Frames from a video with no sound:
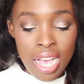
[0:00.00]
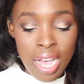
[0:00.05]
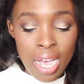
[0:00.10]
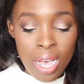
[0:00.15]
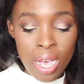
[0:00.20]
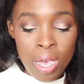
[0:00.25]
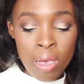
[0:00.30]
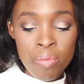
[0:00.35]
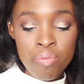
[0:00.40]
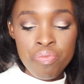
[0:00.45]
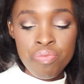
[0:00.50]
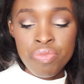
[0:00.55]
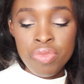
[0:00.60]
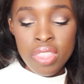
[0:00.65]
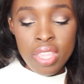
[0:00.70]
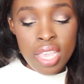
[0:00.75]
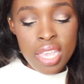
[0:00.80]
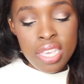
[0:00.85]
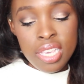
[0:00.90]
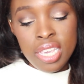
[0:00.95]
Um
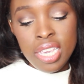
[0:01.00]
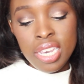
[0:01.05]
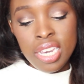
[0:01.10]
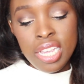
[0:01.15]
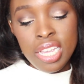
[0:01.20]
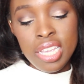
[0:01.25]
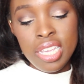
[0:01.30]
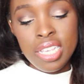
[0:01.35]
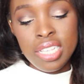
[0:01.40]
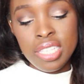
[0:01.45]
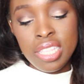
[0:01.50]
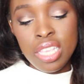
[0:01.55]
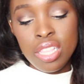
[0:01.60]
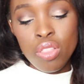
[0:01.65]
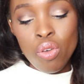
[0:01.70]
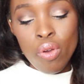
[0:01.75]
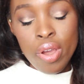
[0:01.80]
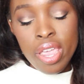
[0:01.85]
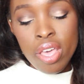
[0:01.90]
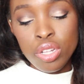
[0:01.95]
It is the
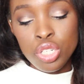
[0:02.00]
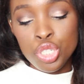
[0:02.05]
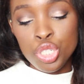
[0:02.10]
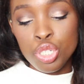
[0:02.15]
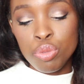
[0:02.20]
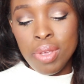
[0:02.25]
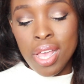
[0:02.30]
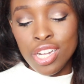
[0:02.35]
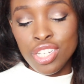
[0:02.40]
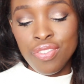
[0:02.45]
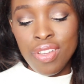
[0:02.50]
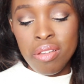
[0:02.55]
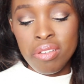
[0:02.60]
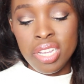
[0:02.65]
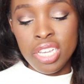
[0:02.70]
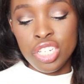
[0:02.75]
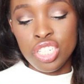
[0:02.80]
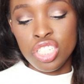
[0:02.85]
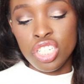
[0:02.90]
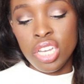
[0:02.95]
L'Oreal True Match
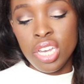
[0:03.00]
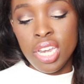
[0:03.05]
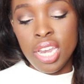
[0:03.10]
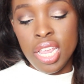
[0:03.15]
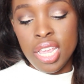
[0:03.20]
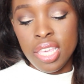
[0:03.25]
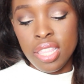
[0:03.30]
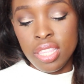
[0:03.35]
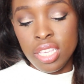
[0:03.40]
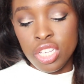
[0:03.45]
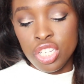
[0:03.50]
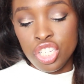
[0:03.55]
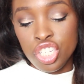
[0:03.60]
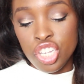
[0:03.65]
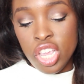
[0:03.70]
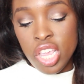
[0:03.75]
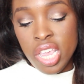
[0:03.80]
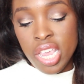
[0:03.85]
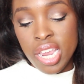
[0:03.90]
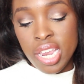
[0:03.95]
foundation in the
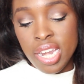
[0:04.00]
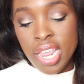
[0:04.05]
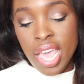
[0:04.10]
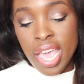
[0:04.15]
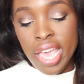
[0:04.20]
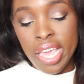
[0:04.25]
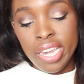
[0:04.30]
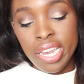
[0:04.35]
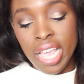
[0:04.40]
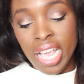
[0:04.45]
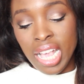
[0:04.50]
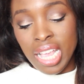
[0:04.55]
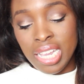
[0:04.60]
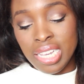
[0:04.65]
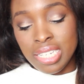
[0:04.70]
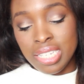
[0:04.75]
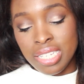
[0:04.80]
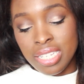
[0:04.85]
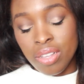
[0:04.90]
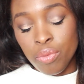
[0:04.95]
shade N
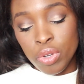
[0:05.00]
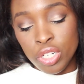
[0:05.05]
eight,